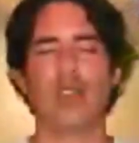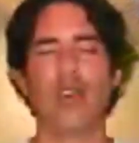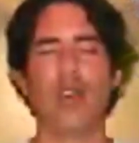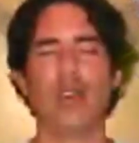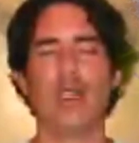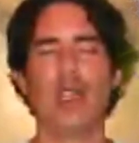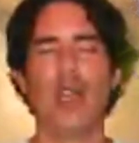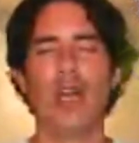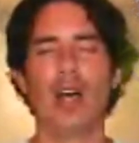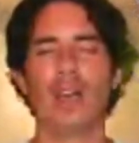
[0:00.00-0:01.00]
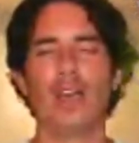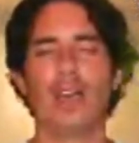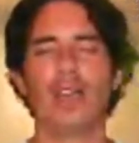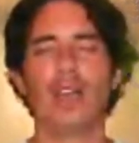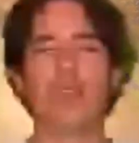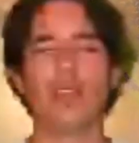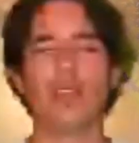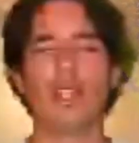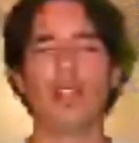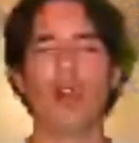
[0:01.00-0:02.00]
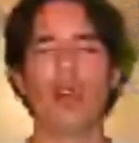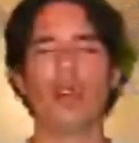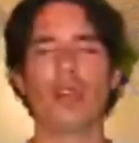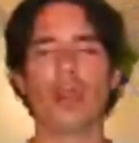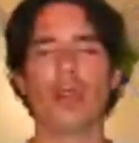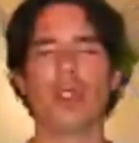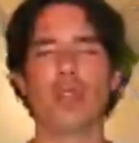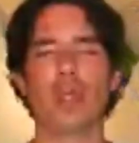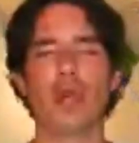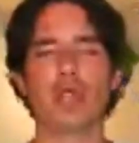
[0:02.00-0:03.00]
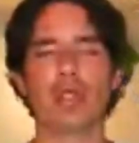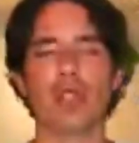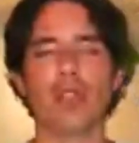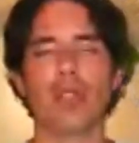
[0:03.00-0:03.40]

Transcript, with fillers: all the love that goes through this portal.